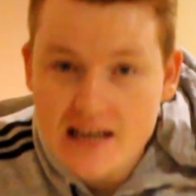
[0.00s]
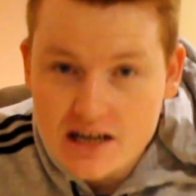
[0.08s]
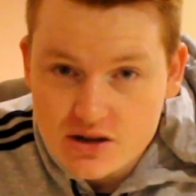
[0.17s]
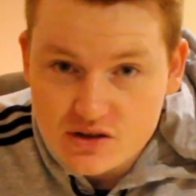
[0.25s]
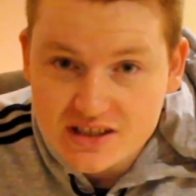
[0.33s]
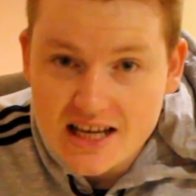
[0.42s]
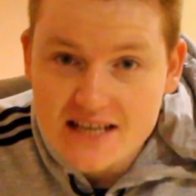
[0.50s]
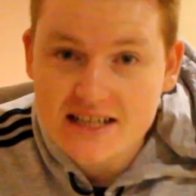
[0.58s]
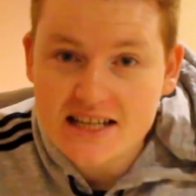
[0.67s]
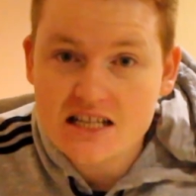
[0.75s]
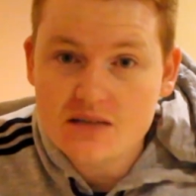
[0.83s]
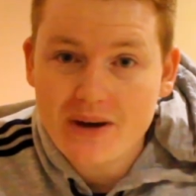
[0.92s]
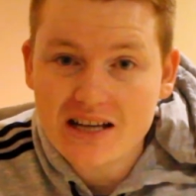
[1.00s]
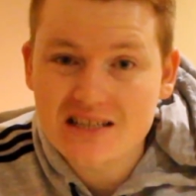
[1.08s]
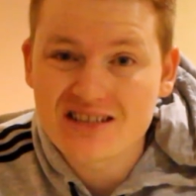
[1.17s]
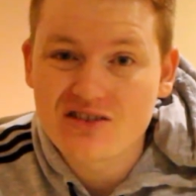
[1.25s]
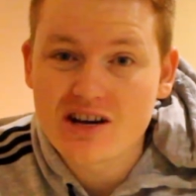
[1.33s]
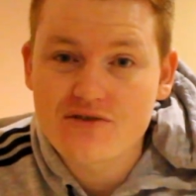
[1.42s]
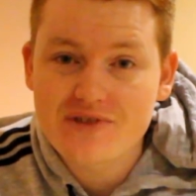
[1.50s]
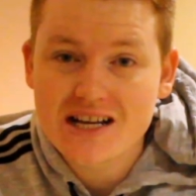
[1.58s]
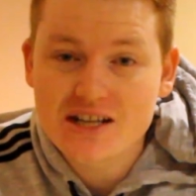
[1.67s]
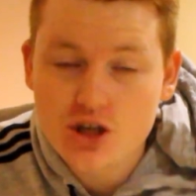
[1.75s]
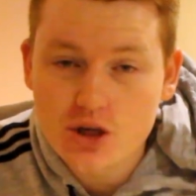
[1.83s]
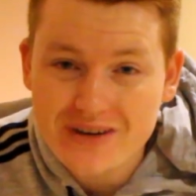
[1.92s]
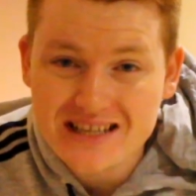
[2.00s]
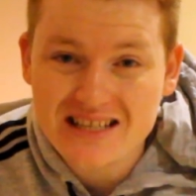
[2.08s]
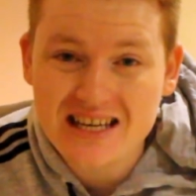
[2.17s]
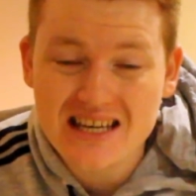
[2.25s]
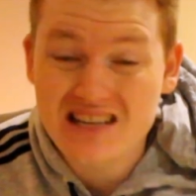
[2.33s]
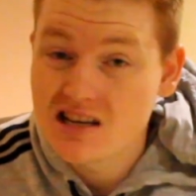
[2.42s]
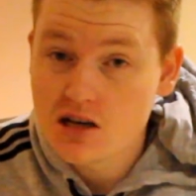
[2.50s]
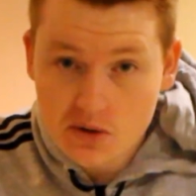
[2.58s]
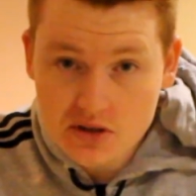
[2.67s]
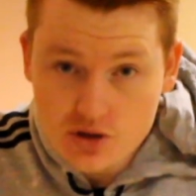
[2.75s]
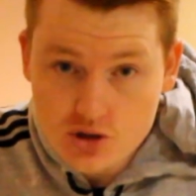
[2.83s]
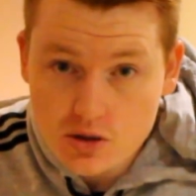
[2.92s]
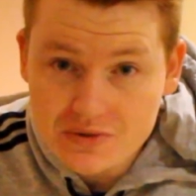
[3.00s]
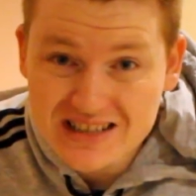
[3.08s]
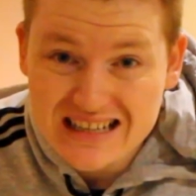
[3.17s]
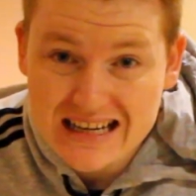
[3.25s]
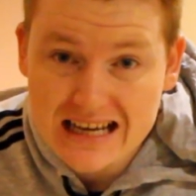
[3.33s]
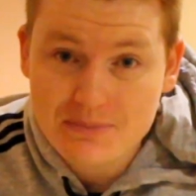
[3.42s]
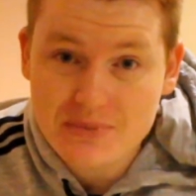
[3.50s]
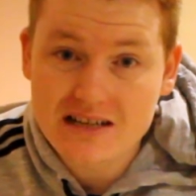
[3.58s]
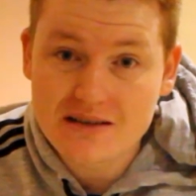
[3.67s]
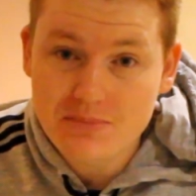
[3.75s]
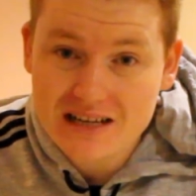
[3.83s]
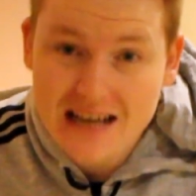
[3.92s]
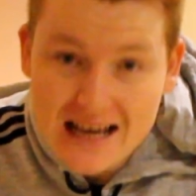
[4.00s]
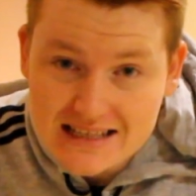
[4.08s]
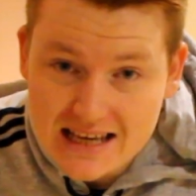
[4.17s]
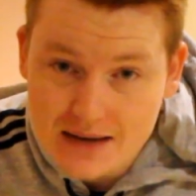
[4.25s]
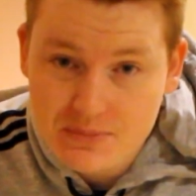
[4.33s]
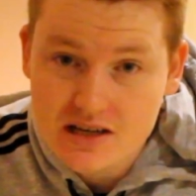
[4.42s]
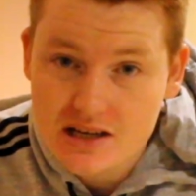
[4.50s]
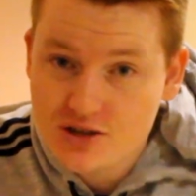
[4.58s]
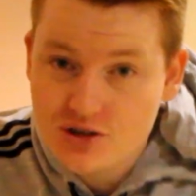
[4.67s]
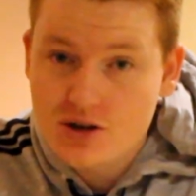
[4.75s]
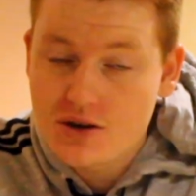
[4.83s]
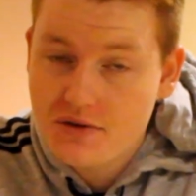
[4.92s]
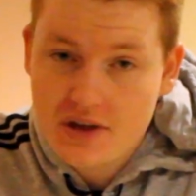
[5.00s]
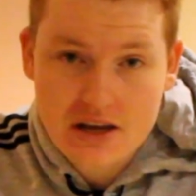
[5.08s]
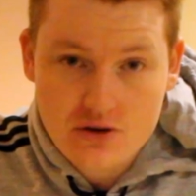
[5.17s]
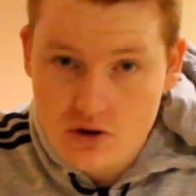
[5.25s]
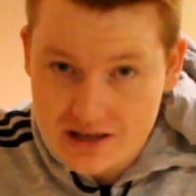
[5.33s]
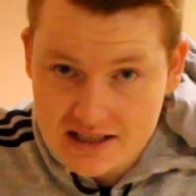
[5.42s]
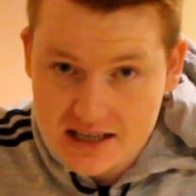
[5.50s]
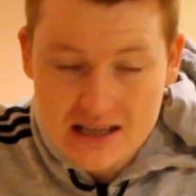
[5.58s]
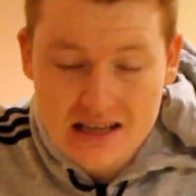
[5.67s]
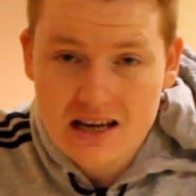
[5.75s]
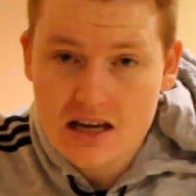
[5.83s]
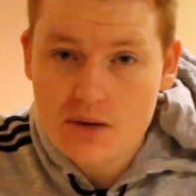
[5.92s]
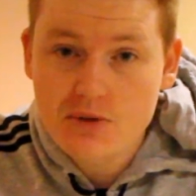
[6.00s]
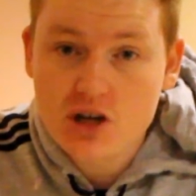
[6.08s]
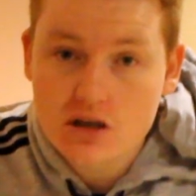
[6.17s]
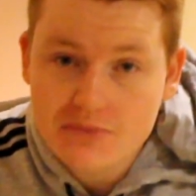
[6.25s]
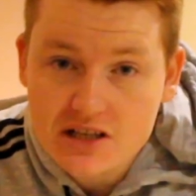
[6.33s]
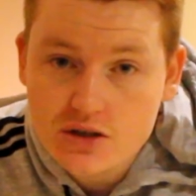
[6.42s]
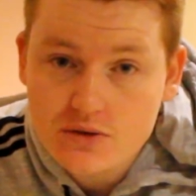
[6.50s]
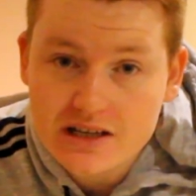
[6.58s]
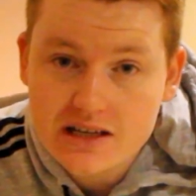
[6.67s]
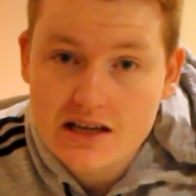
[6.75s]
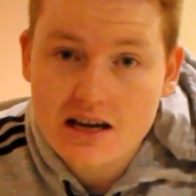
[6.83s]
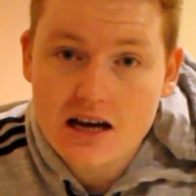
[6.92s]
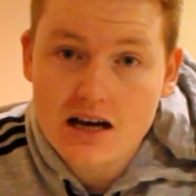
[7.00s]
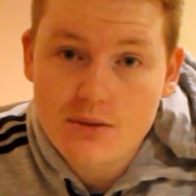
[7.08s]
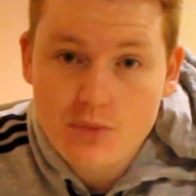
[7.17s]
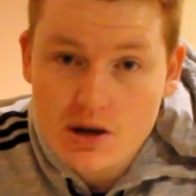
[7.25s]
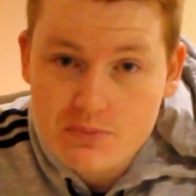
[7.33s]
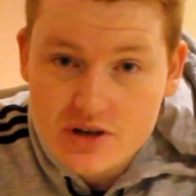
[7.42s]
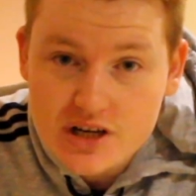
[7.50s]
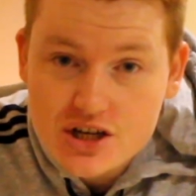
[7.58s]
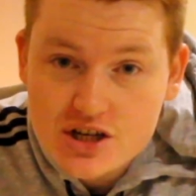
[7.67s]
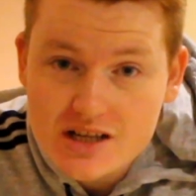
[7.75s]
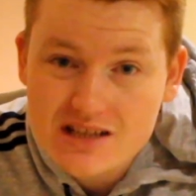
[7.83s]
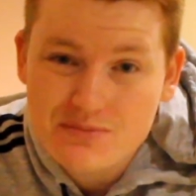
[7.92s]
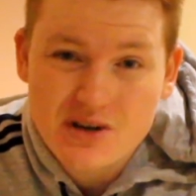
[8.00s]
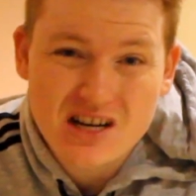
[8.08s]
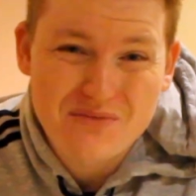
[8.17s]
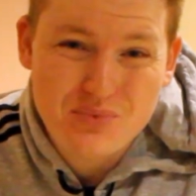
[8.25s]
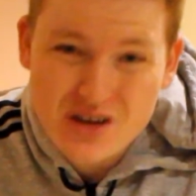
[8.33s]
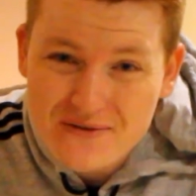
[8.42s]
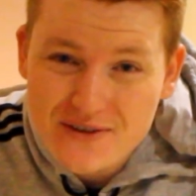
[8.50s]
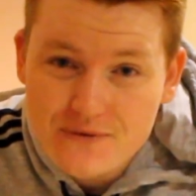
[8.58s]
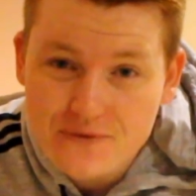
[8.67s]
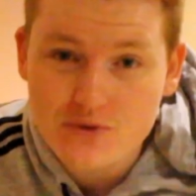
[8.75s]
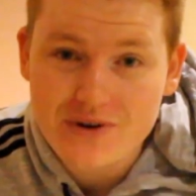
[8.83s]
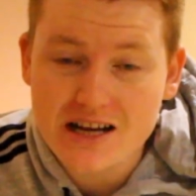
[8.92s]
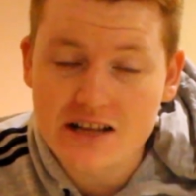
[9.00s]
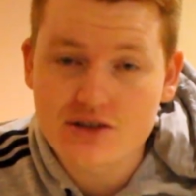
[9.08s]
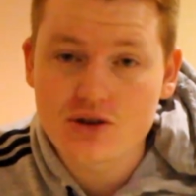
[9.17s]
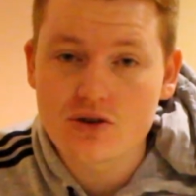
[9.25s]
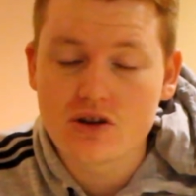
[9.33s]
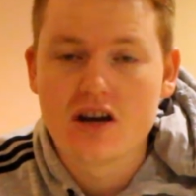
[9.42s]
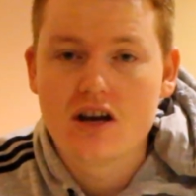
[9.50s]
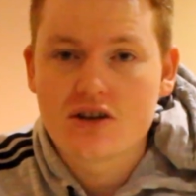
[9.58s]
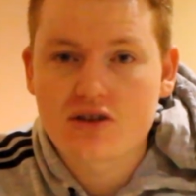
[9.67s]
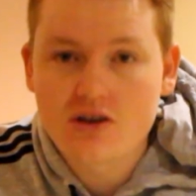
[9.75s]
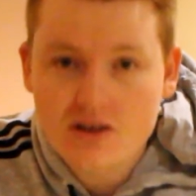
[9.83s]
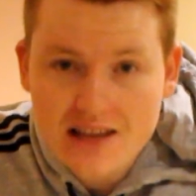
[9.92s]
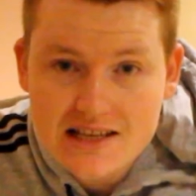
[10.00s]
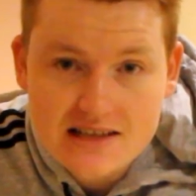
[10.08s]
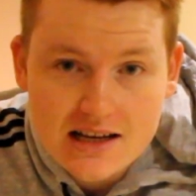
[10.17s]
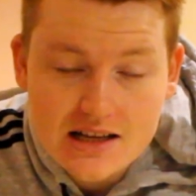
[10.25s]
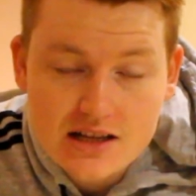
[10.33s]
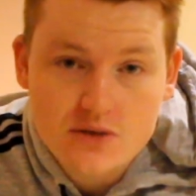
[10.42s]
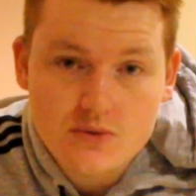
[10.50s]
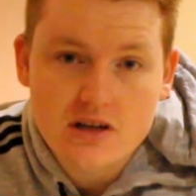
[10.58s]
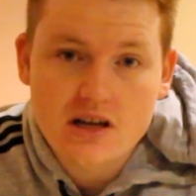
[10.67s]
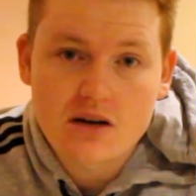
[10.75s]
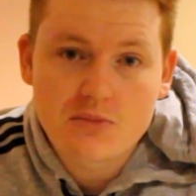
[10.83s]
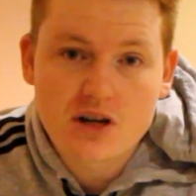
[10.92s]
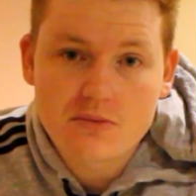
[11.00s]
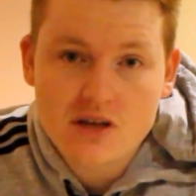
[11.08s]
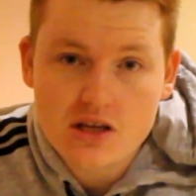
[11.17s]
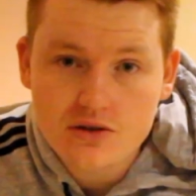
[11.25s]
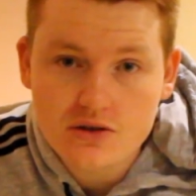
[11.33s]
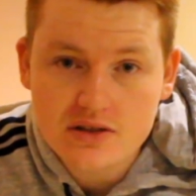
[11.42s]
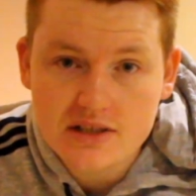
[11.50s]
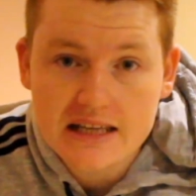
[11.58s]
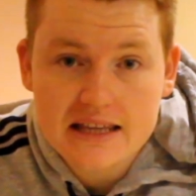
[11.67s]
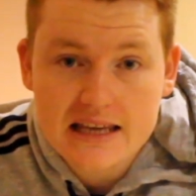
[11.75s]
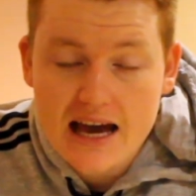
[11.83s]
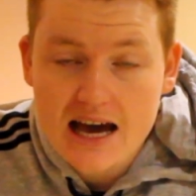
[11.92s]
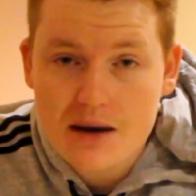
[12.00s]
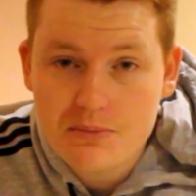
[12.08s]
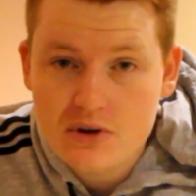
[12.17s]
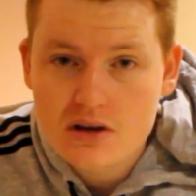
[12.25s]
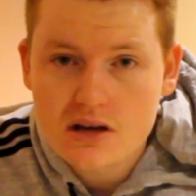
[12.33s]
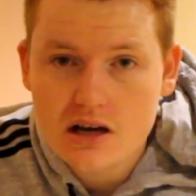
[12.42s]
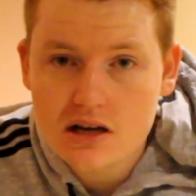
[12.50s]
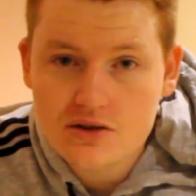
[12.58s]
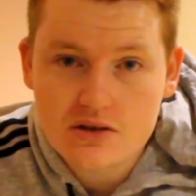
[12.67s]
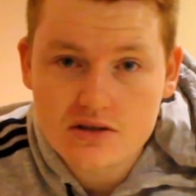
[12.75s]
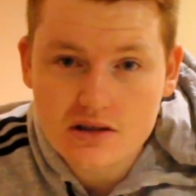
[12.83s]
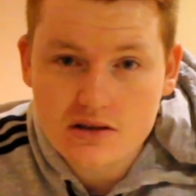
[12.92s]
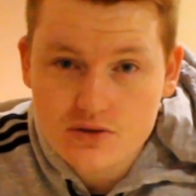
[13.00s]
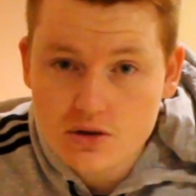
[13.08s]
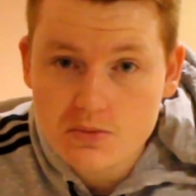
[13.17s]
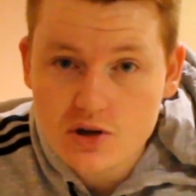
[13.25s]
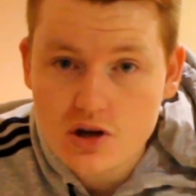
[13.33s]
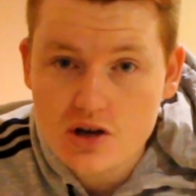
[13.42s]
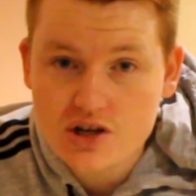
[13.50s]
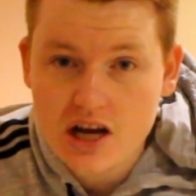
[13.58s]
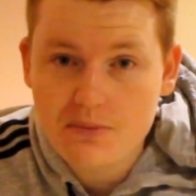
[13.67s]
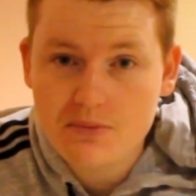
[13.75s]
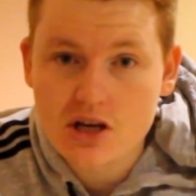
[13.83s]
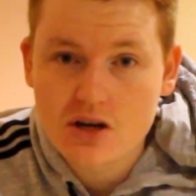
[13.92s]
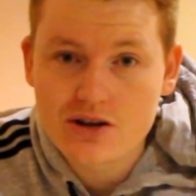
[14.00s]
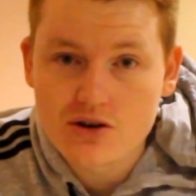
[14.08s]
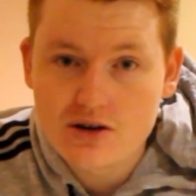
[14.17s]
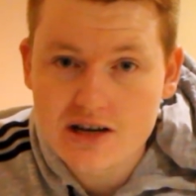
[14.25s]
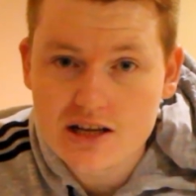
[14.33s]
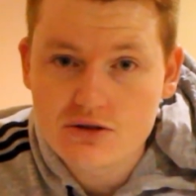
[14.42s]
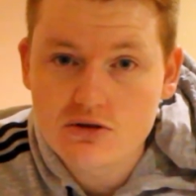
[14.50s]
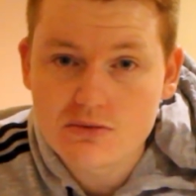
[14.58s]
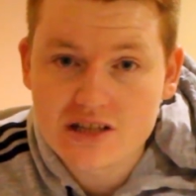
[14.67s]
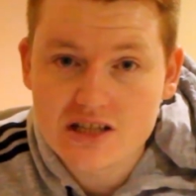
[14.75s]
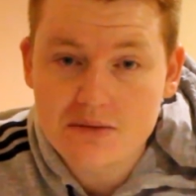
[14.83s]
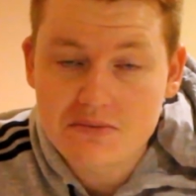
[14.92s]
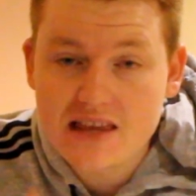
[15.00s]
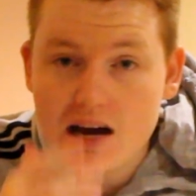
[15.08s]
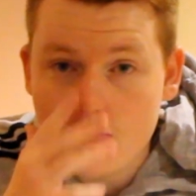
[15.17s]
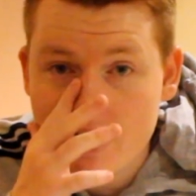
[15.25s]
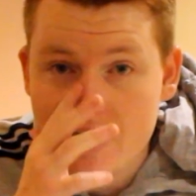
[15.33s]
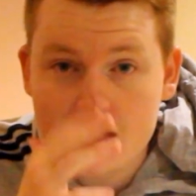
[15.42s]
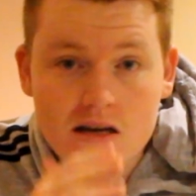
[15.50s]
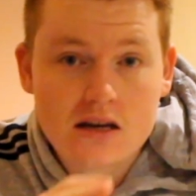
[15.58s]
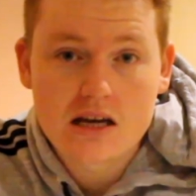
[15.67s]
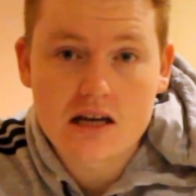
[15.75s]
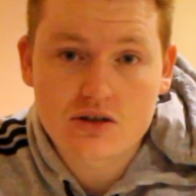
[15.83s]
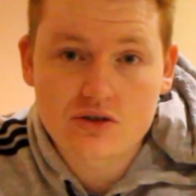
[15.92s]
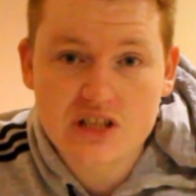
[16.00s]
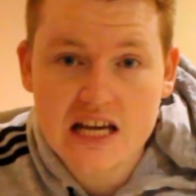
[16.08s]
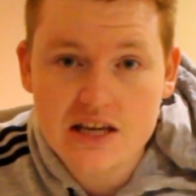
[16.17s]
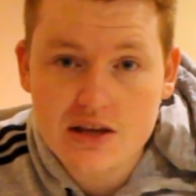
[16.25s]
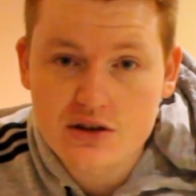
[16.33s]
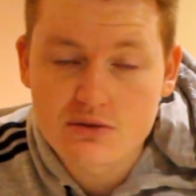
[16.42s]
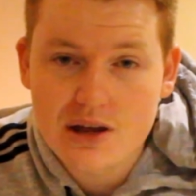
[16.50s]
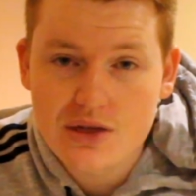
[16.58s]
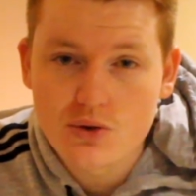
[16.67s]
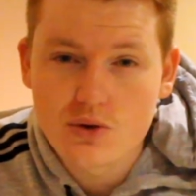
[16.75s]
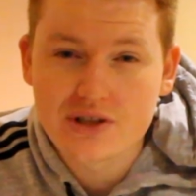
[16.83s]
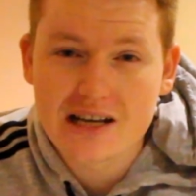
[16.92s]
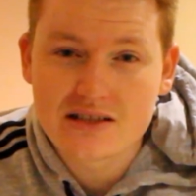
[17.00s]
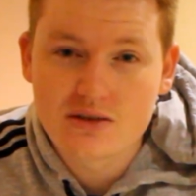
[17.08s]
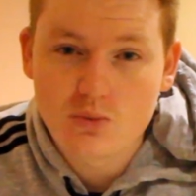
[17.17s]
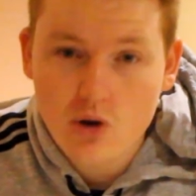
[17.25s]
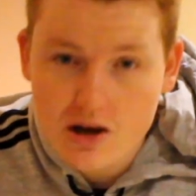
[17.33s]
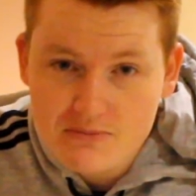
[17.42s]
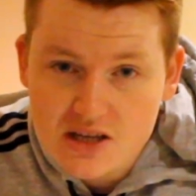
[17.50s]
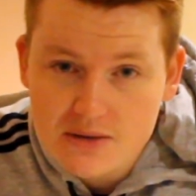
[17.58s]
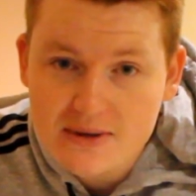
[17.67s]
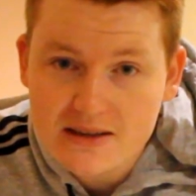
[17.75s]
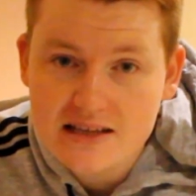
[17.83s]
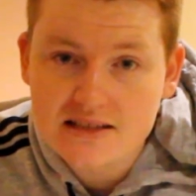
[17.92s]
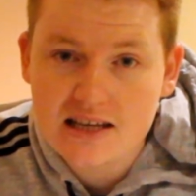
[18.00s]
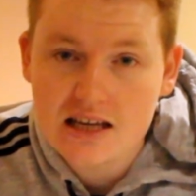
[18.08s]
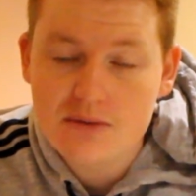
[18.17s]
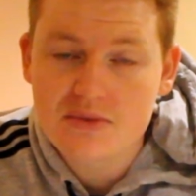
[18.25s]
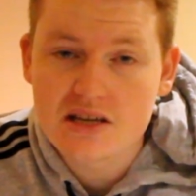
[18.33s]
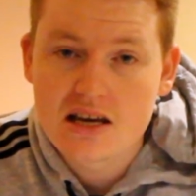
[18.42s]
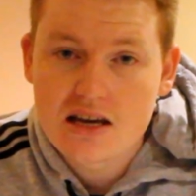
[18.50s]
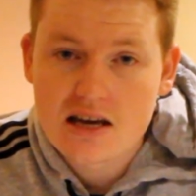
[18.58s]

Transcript: the NRL season is back tonight. Round 2 is here. Wasn't sure it was going to happen, but it has happened. So thank God it's here. And we're going to be doing my predictions, my preview for round 2. So let's get into it. Now I'm going to be using the app, using the Supercoach app and going on and doing my tips that way. And I'll just take you through my thoughts as to why I'm tipping these teams.